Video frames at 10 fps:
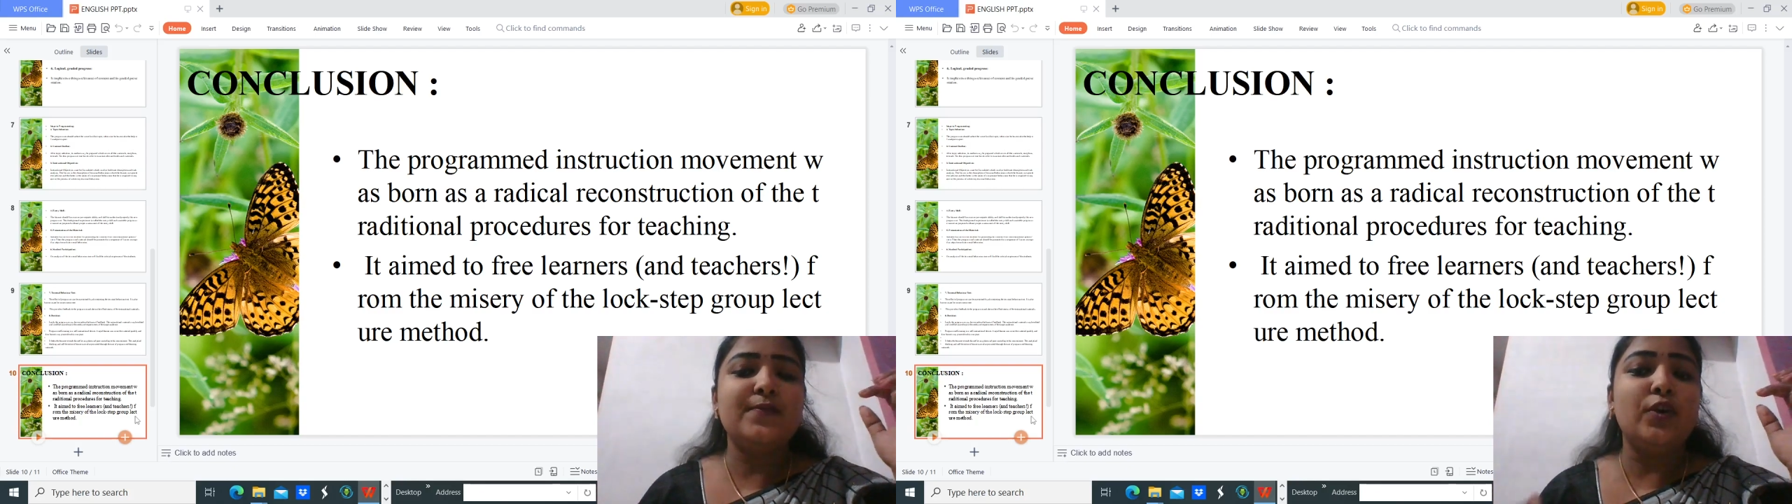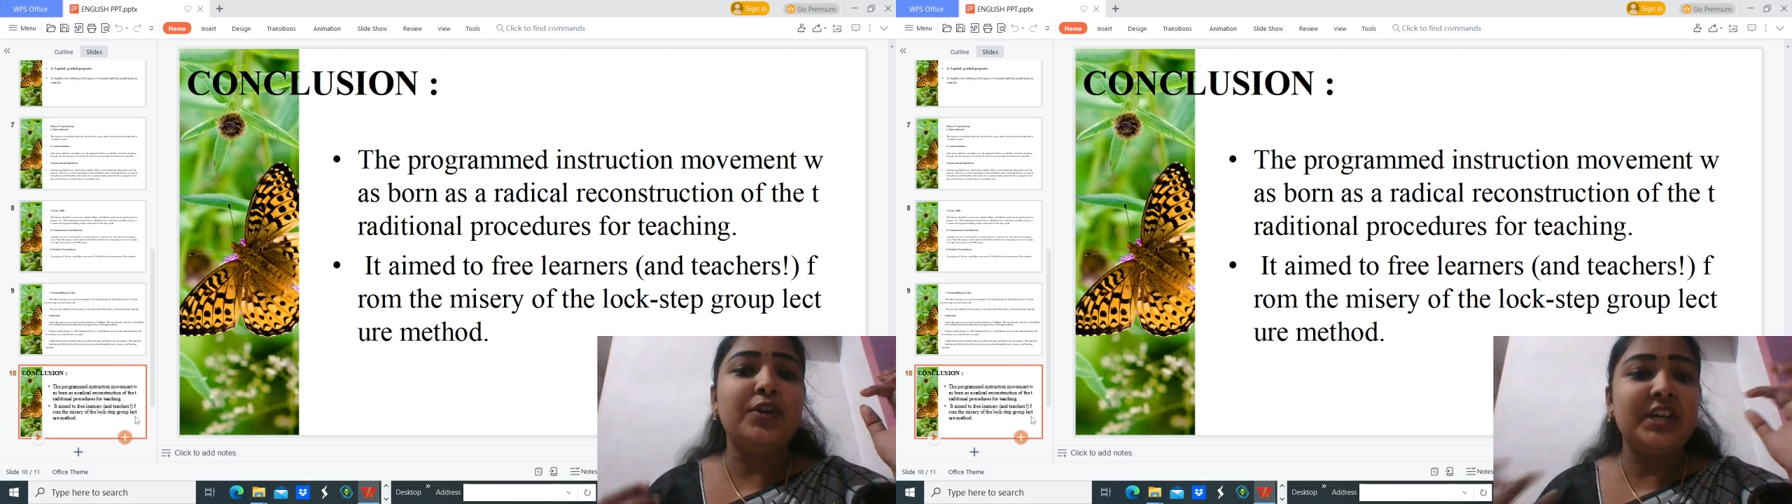
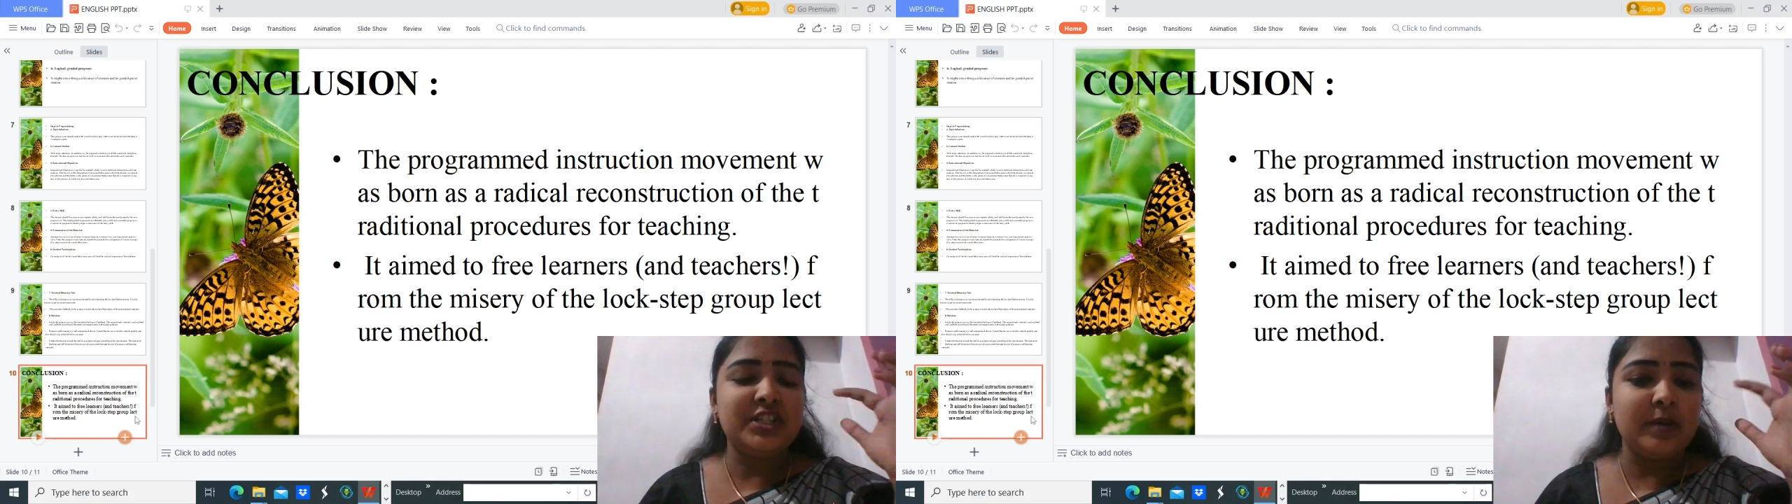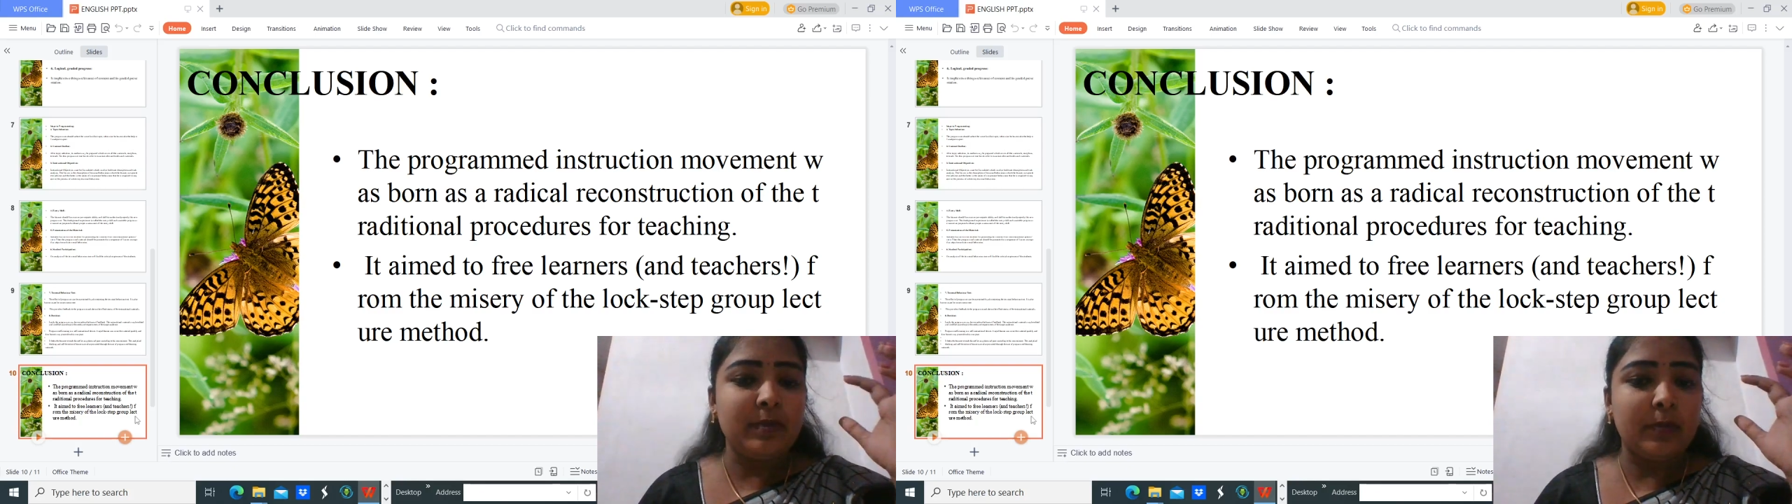for
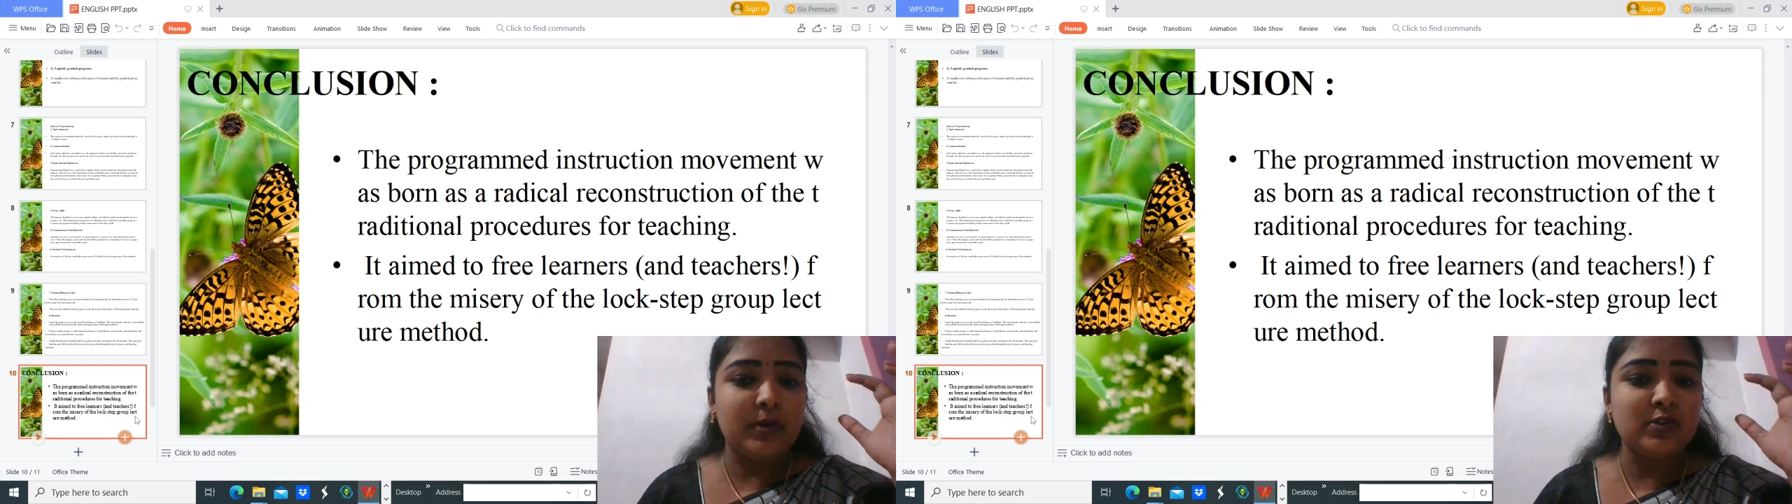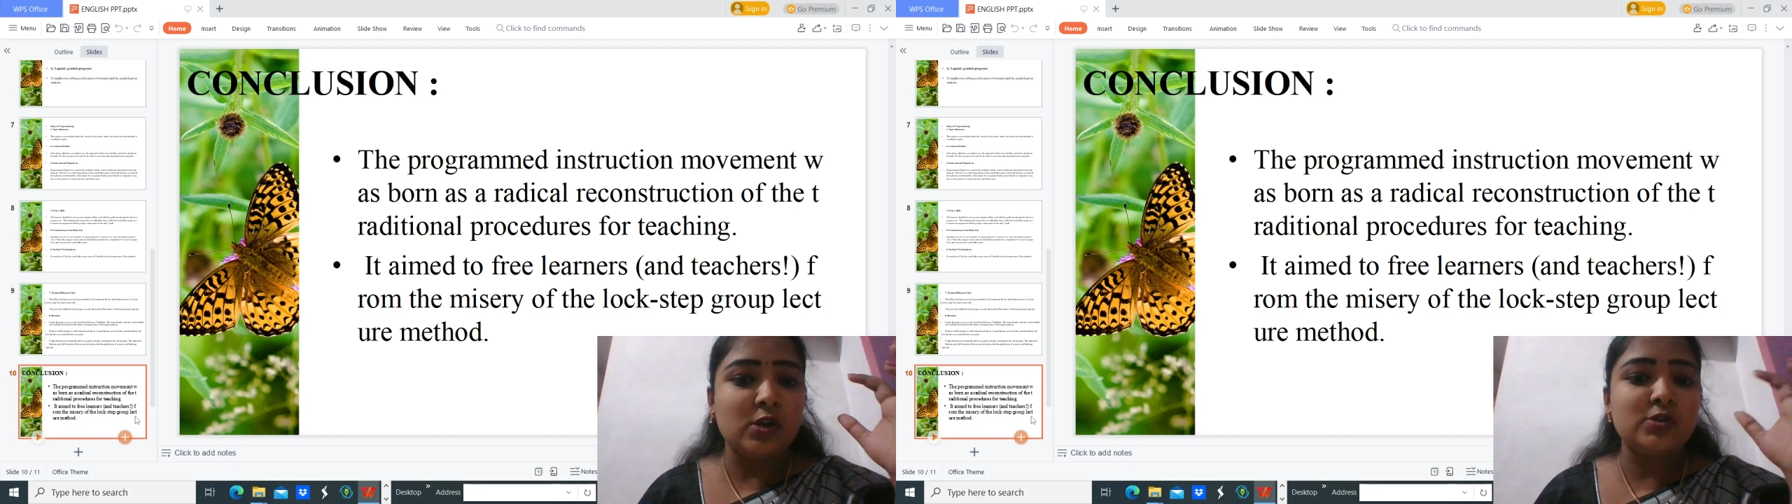teaching
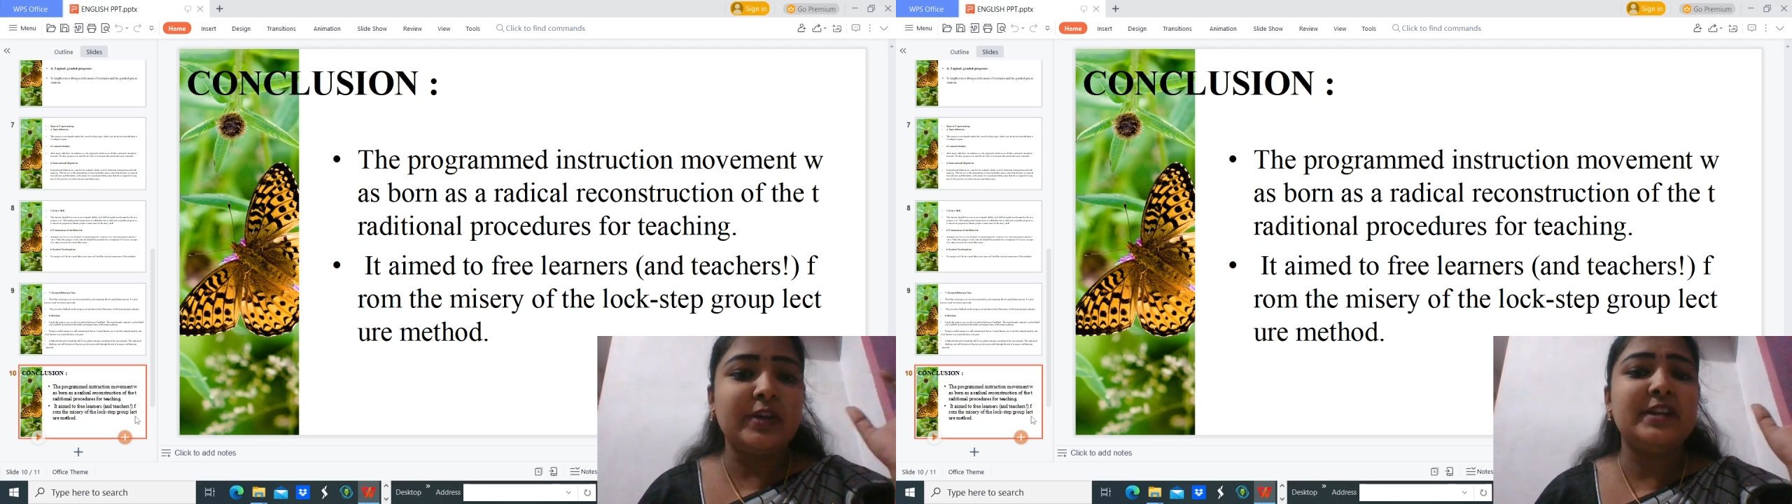purpose also.